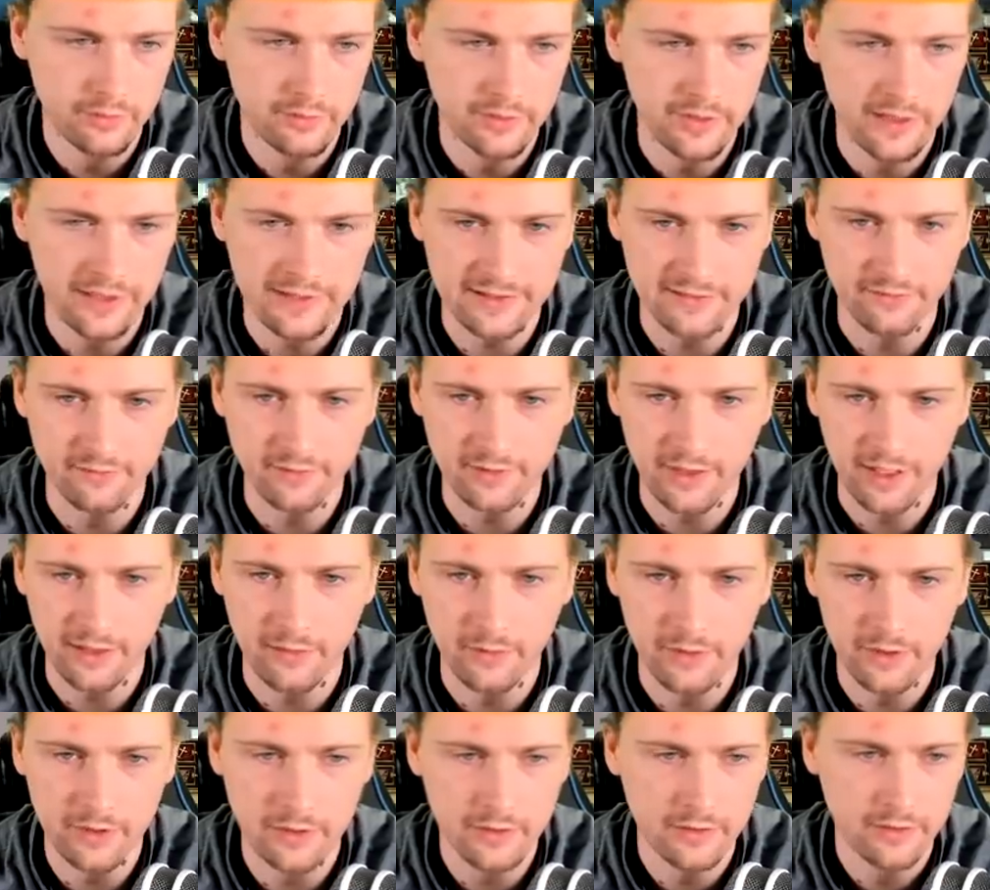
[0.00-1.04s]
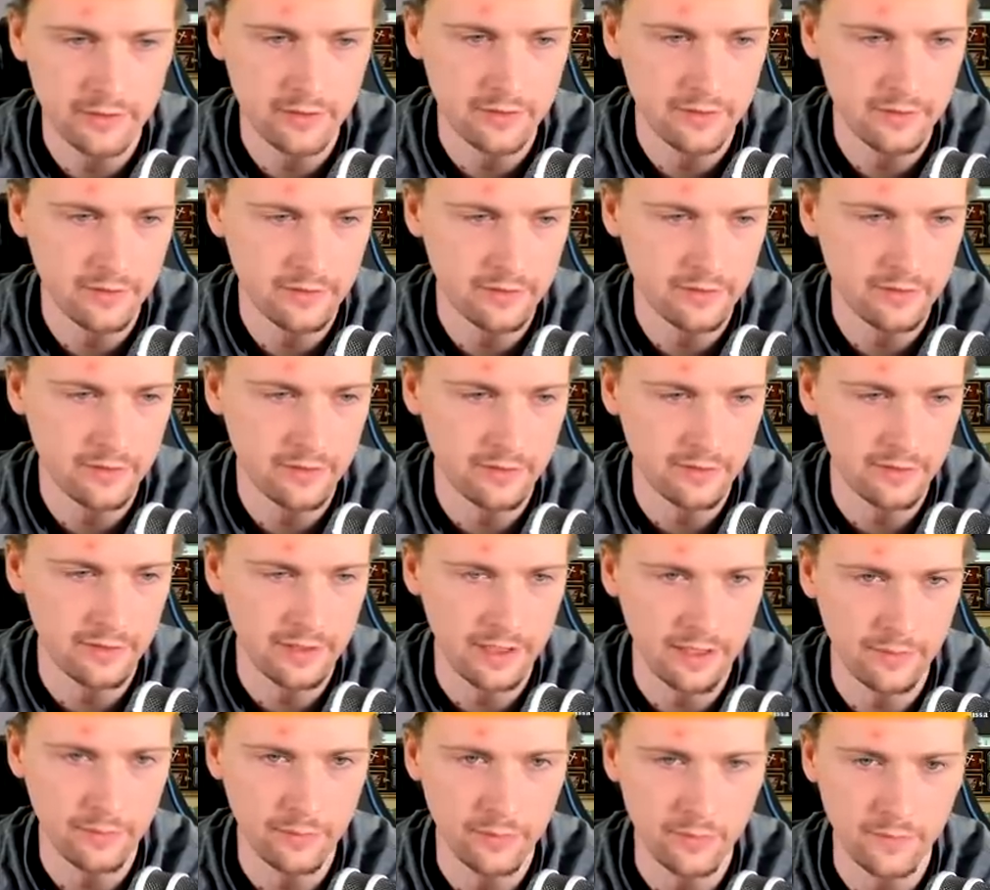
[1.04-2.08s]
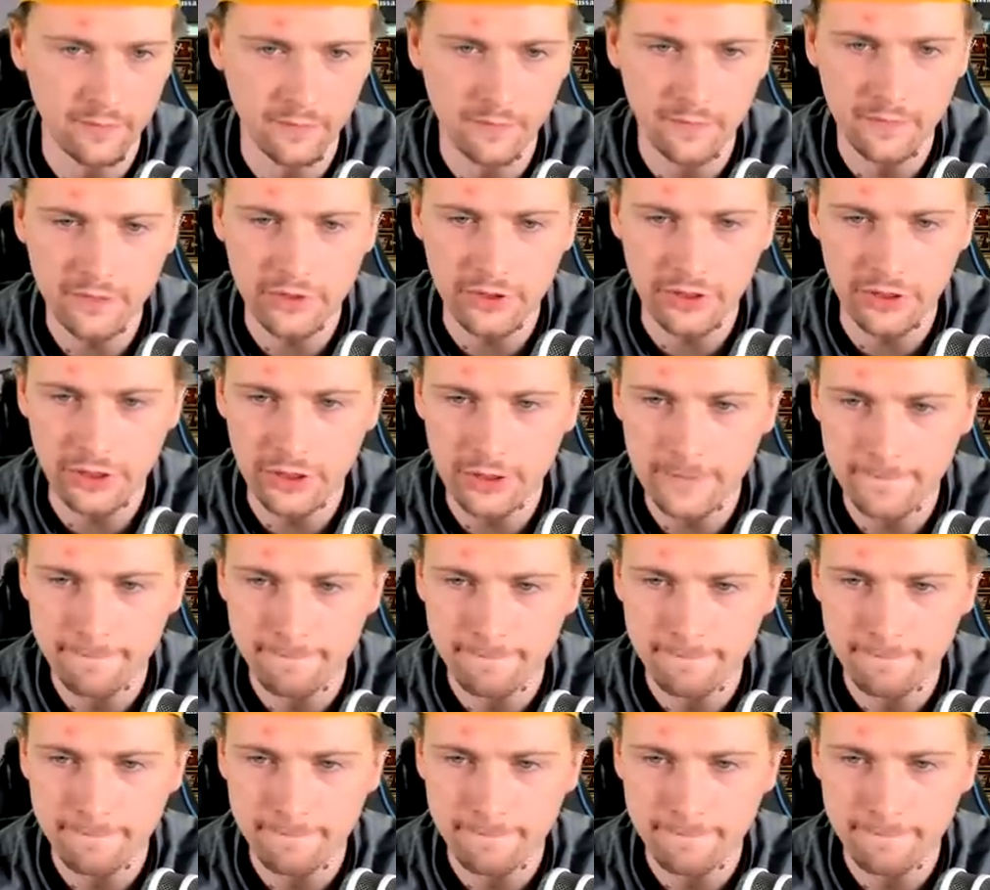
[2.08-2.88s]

that's not our number 3.